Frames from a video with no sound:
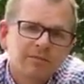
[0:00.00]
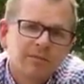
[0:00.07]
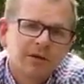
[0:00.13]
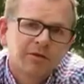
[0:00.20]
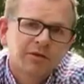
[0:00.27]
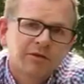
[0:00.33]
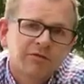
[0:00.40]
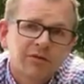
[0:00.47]

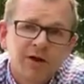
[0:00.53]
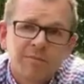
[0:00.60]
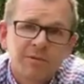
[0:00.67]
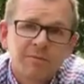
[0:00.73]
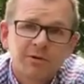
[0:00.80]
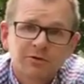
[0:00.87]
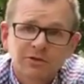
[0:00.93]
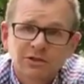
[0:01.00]
both the Family
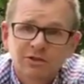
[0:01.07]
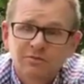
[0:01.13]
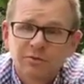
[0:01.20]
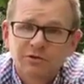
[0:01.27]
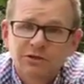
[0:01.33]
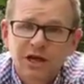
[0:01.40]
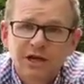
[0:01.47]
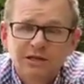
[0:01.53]
Monsters
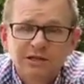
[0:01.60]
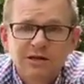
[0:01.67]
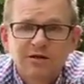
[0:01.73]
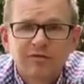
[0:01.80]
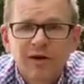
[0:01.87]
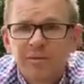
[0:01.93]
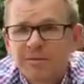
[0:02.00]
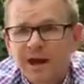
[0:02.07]
project,
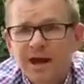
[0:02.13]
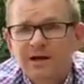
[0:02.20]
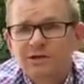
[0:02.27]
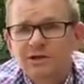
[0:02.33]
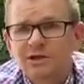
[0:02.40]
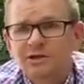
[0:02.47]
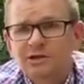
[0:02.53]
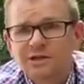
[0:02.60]
Family
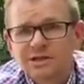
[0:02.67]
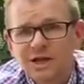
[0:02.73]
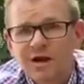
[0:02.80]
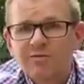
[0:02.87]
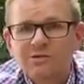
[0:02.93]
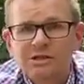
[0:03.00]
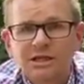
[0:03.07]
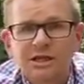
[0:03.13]
Action as a
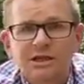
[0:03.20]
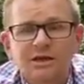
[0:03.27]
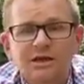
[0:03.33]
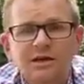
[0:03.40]
charity,